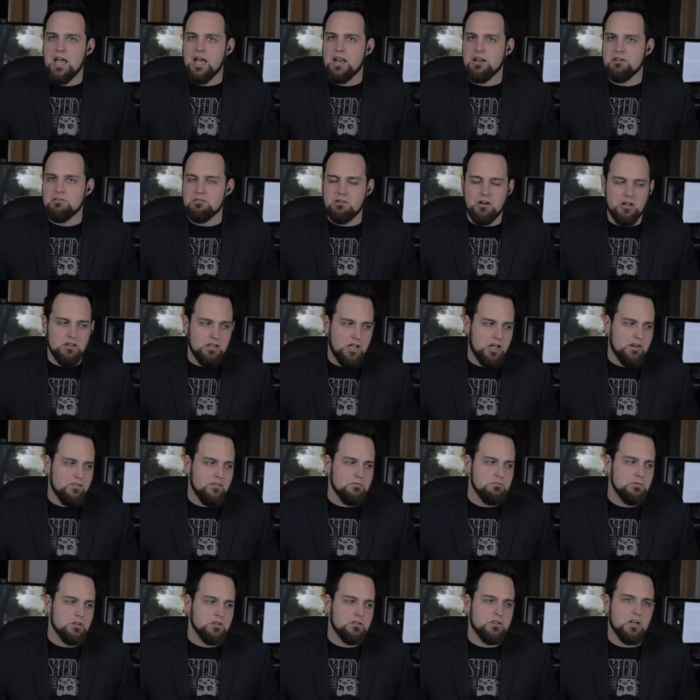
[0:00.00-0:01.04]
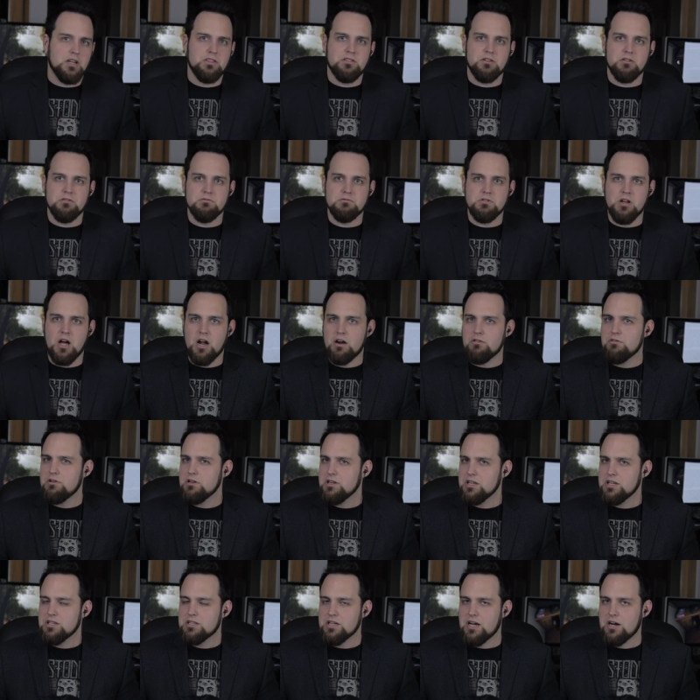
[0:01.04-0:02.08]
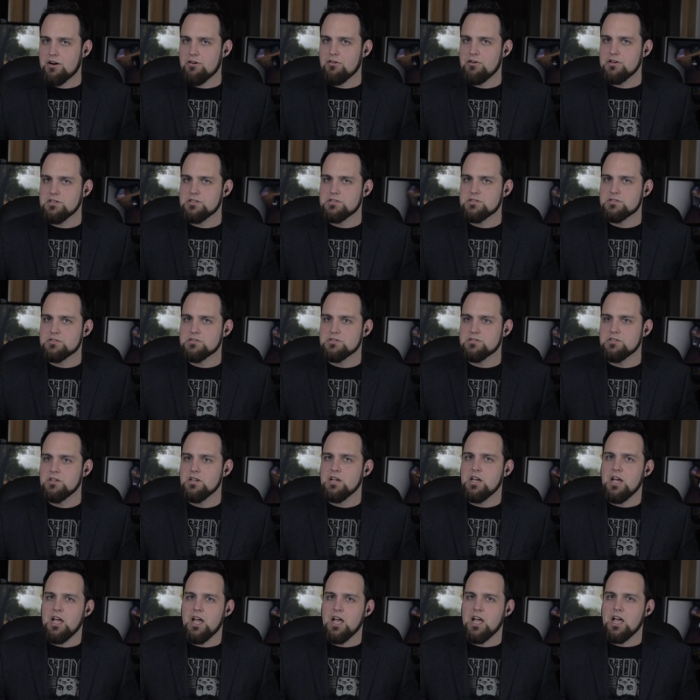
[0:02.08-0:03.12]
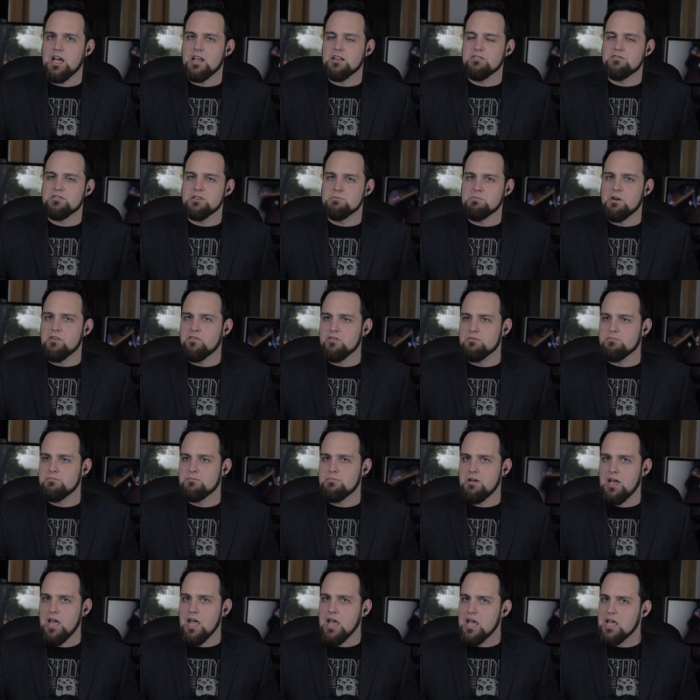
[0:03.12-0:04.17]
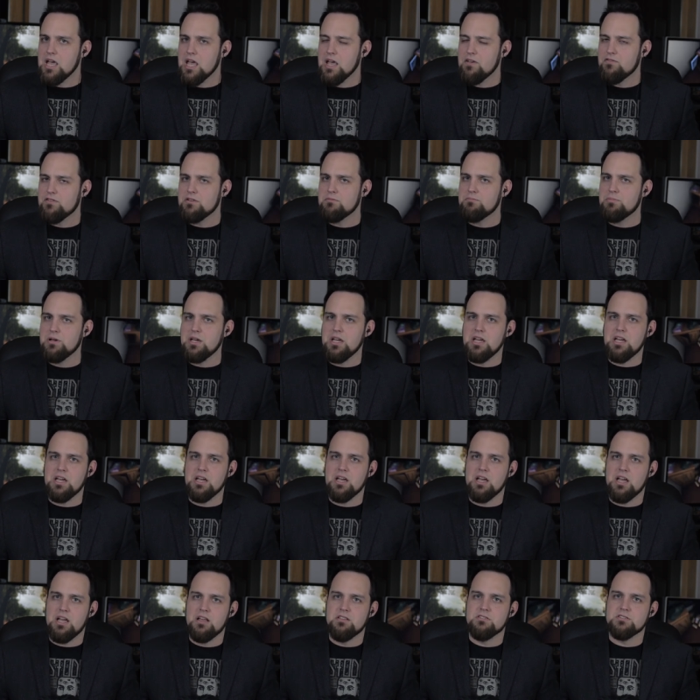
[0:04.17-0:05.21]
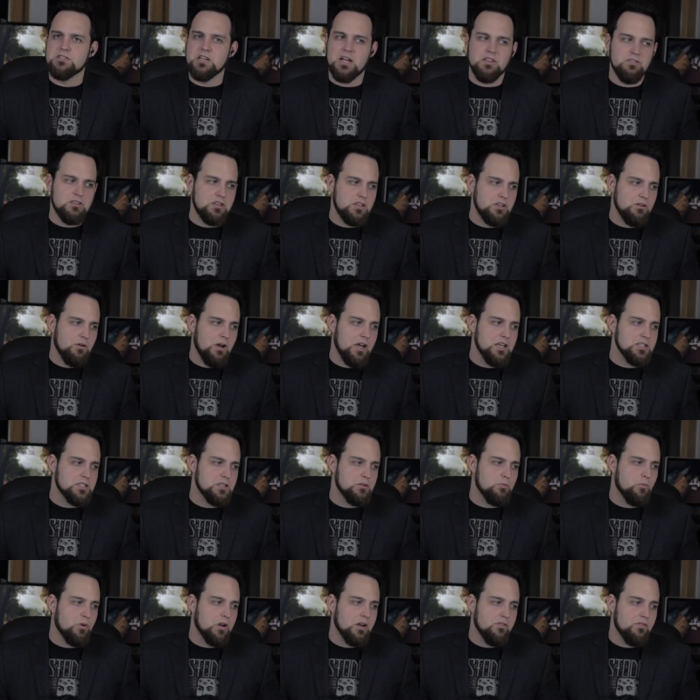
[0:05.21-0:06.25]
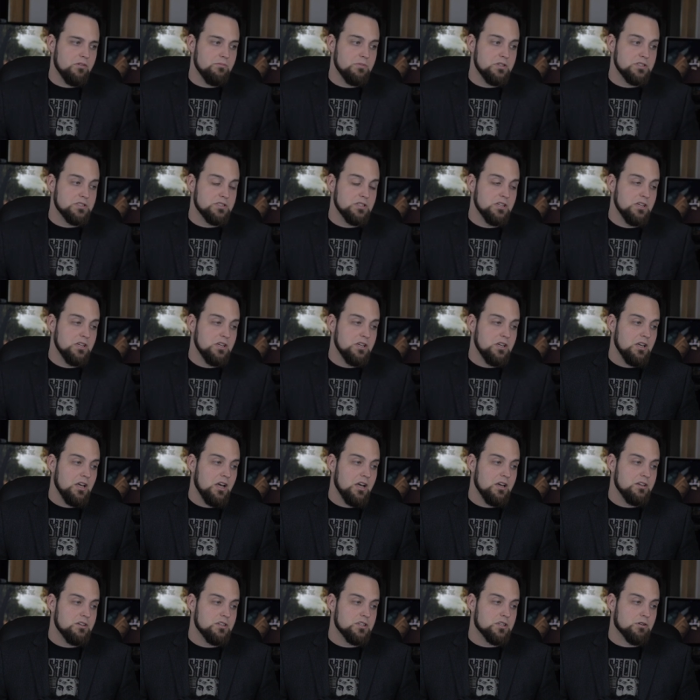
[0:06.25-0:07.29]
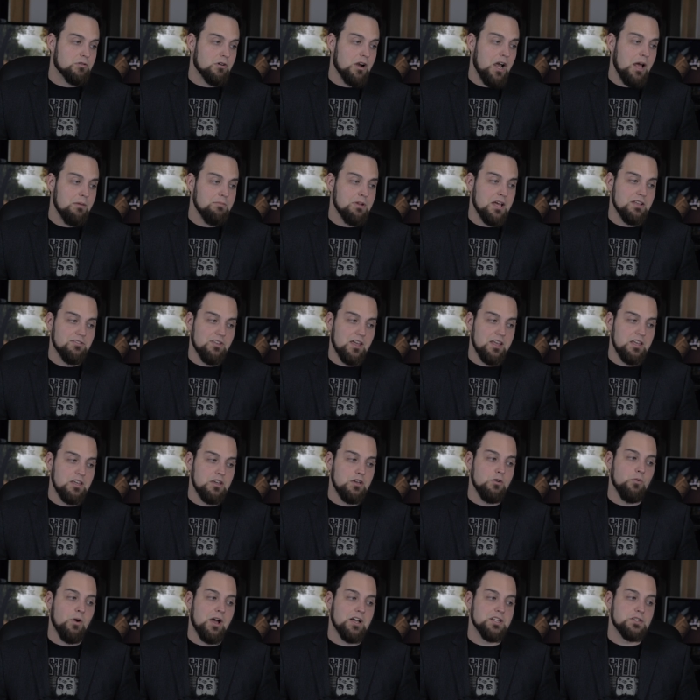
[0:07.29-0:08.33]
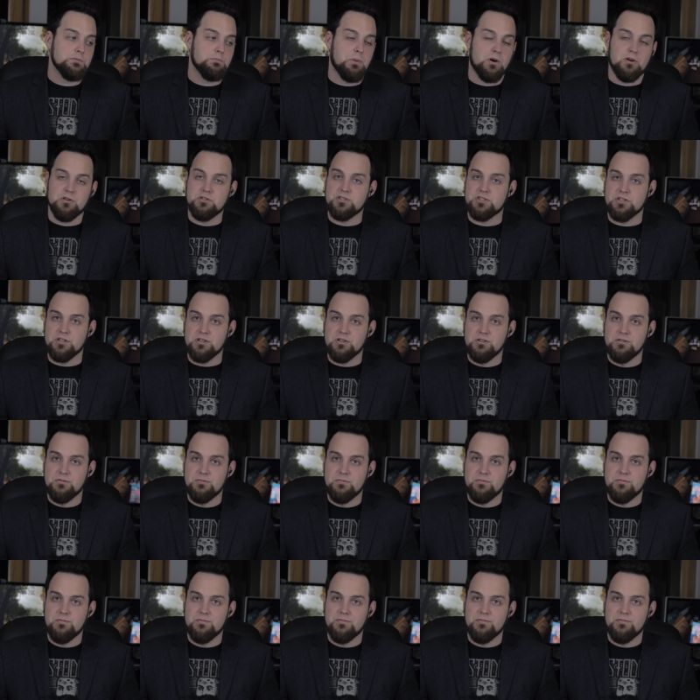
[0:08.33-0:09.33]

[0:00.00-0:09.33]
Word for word: and a lot of them look like they're not really terrorists, and some of them may even be inside the U.S. and one of them is uh, described as a U.S. person.